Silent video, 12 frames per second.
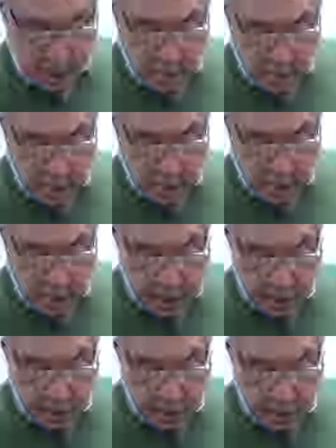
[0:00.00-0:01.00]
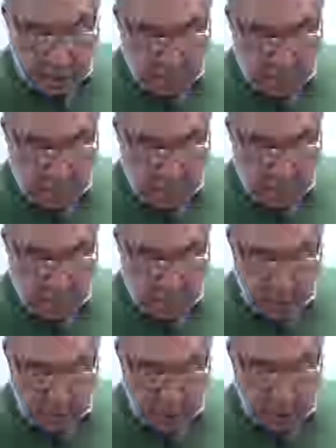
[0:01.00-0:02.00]
Melody, however,
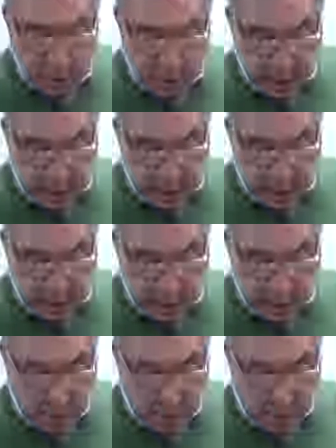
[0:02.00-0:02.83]
fills that detail